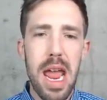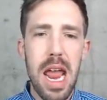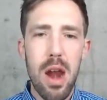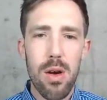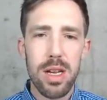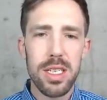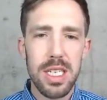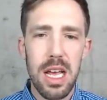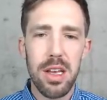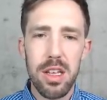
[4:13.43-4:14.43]

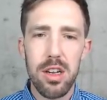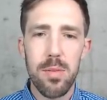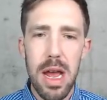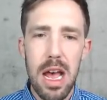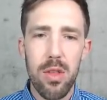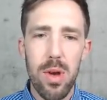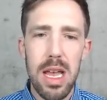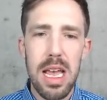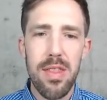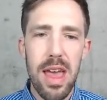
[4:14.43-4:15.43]
paracellular
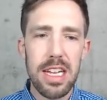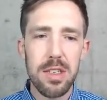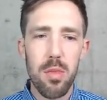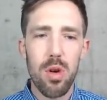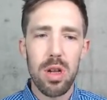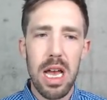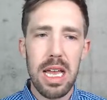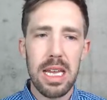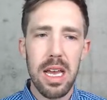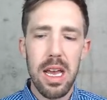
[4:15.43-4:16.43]
pathway and that's more
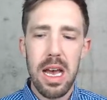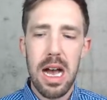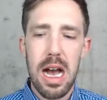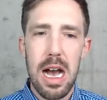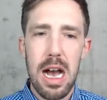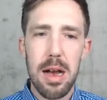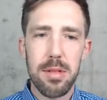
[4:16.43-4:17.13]
like um,